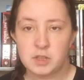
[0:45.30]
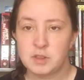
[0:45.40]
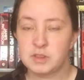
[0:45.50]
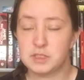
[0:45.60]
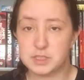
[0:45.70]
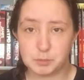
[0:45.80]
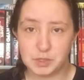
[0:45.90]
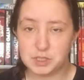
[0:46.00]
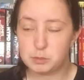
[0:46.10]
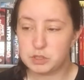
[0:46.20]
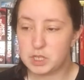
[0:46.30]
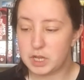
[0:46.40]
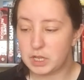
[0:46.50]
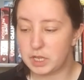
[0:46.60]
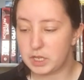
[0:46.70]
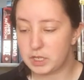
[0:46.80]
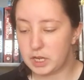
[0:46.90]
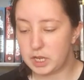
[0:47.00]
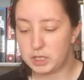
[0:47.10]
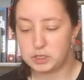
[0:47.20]
the siblings book tag, and
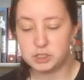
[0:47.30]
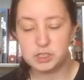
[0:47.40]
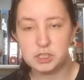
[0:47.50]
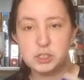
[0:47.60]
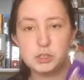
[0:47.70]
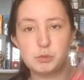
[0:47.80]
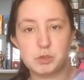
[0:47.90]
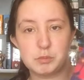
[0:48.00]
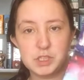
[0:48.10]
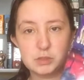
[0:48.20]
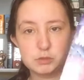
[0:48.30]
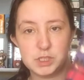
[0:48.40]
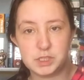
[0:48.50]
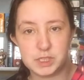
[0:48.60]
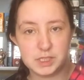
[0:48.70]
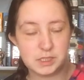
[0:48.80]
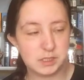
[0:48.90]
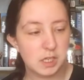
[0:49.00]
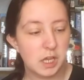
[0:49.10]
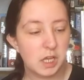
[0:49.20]
she said she wanted me to read this,
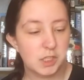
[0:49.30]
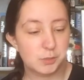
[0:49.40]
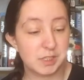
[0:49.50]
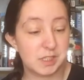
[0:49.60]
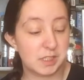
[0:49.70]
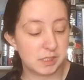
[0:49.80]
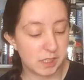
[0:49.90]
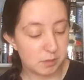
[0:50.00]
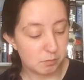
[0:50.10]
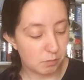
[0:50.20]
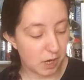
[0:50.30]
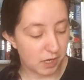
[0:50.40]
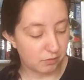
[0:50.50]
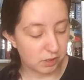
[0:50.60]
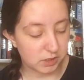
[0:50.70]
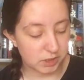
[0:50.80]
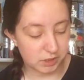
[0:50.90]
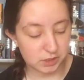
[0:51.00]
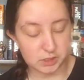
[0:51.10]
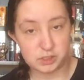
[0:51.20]
Sweet 16 by
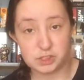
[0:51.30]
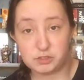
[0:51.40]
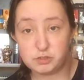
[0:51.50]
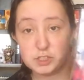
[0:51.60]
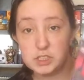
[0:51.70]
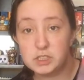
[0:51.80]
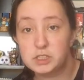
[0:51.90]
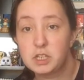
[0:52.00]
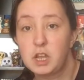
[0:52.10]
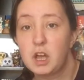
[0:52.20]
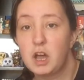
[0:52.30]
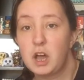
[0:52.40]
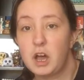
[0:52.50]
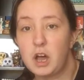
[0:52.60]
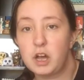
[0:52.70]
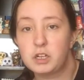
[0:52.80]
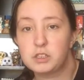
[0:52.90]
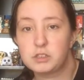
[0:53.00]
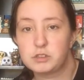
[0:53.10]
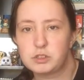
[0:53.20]
Francesca Jeffries.
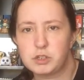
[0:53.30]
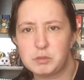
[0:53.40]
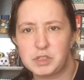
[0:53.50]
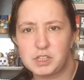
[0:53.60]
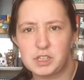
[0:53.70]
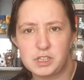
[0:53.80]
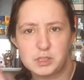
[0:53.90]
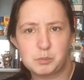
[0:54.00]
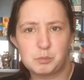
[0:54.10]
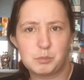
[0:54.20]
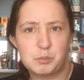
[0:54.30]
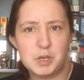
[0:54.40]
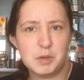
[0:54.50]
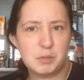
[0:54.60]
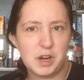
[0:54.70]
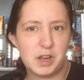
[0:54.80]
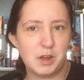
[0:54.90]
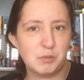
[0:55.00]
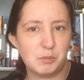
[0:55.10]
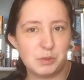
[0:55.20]
Sorry about the glare, it's pretty bright
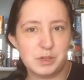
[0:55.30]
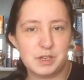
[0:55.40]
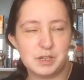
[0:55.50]
out, but